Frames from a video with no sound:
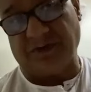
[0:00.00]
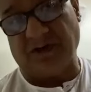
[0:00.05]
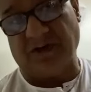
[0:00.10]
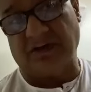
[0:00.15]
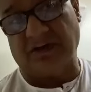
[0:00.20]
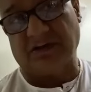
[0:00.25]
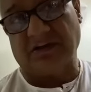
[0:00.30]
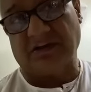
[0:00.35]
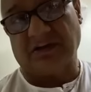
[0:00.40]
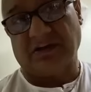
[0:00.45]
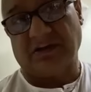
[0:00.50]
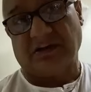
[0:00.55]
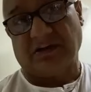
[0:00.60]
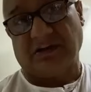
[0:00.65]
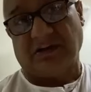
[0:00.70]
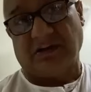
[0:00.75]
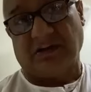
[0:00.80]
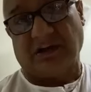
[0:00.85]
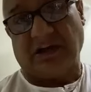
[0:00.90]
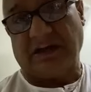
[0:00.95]
your feet.
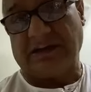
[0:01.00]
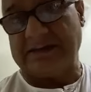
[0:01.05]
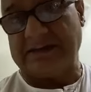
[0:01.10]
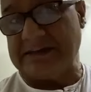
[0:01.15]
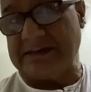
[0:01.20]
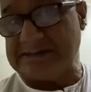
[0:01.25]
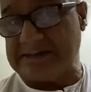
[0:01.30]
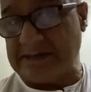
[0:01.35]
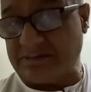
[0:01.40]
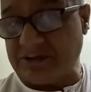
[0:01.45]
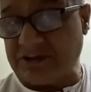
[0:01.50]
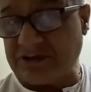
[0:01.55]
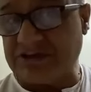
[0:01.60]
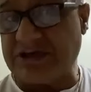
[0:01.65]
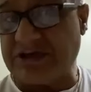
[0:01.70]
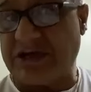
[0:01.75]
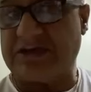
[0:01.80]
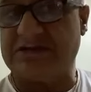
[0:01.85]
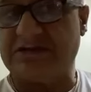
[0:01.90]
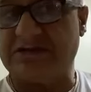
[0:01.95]
And there's every